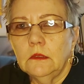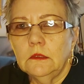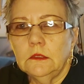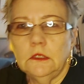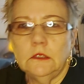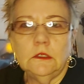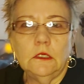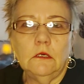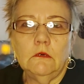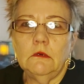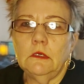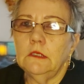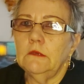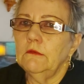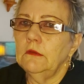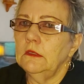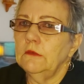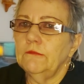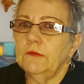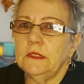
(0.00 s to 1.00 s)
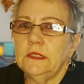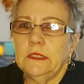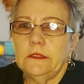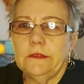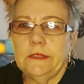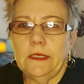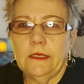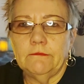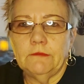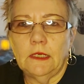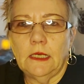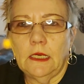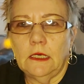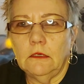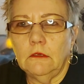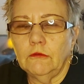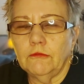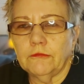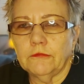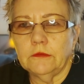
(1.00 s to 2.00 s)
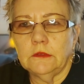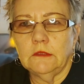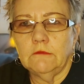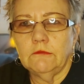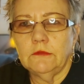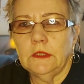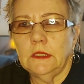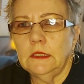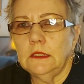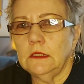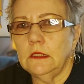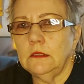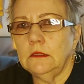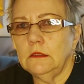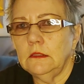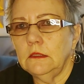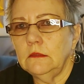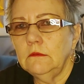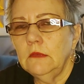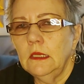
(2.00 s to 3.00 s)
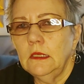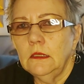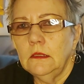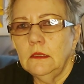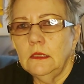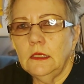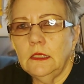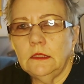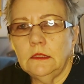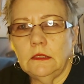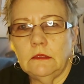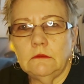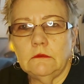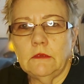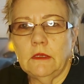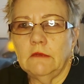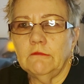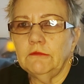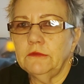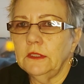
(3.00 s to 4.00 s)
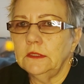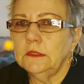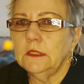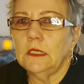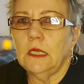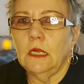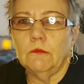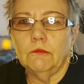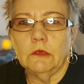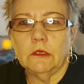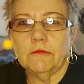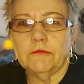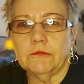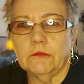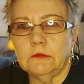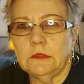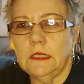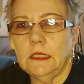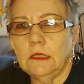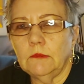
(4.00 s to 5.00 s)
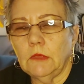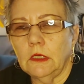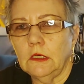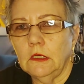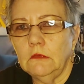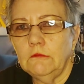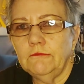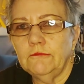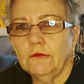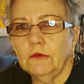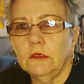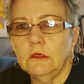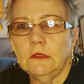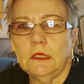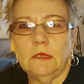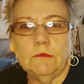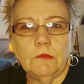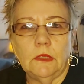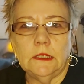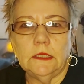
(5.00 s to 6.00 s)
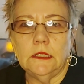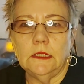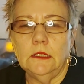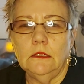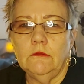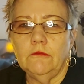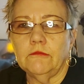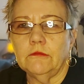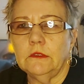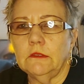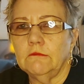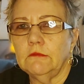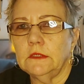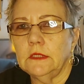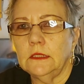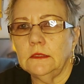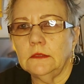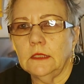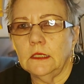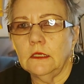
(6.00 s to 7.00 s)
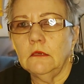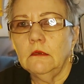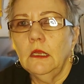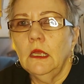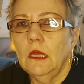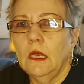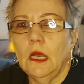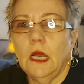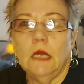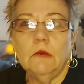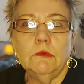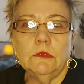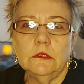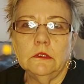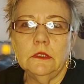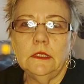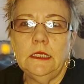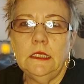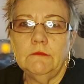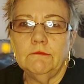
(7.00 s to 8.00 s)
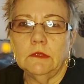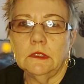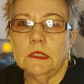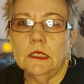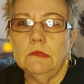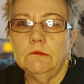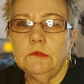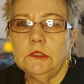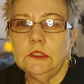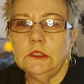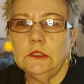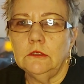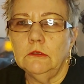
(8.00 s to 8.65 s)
You know, if, if I didn't have a house and everything and, and everything that I worked so damn hard for and my kids and everything there, I would leave and come to